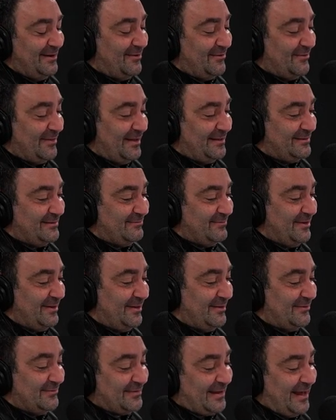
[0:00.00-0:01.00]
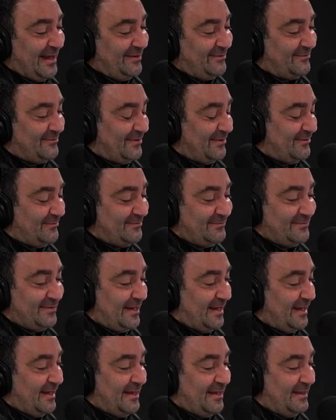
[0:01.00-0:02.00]
they don't like the videos. I don't know.
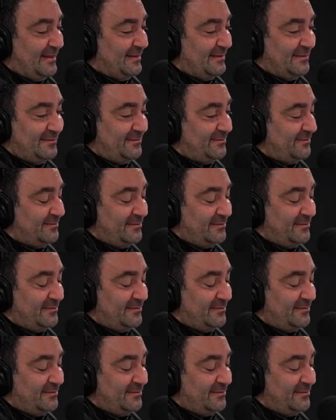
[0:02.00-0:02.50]
I,